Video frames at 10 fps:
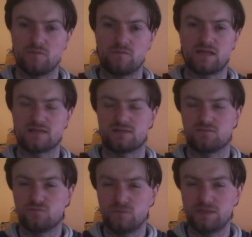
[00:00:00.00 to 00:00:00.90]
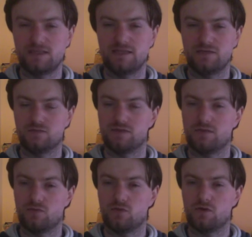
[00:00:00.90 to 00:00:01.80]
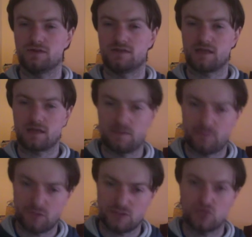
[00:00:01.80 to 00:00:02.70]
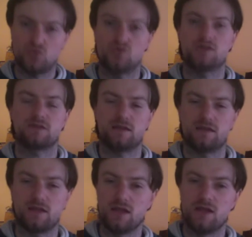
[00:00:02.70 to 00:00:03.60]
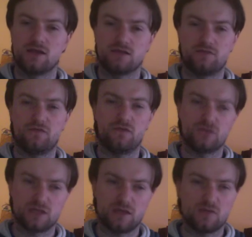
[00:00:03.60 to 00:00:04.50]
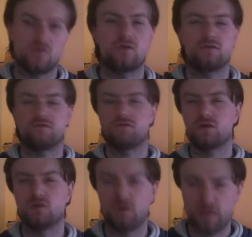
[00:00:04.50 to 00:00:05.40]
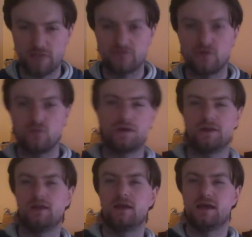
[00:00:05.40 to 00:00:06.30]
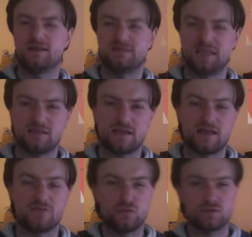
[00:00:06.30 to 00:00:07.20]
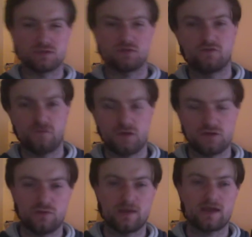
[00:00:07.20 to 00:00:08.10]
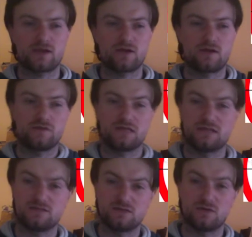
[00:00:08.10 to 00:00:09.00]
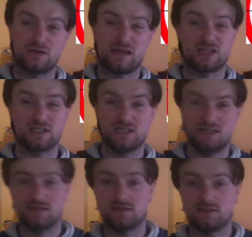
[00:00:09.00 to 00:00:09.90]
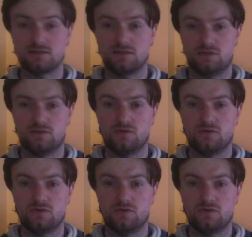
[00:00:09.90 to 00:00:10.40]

that's really, really important, that kind of personas, because if you just kind of go out and follow up everyone and think that everyone's going to follow you back or everything's going to actually listen to you,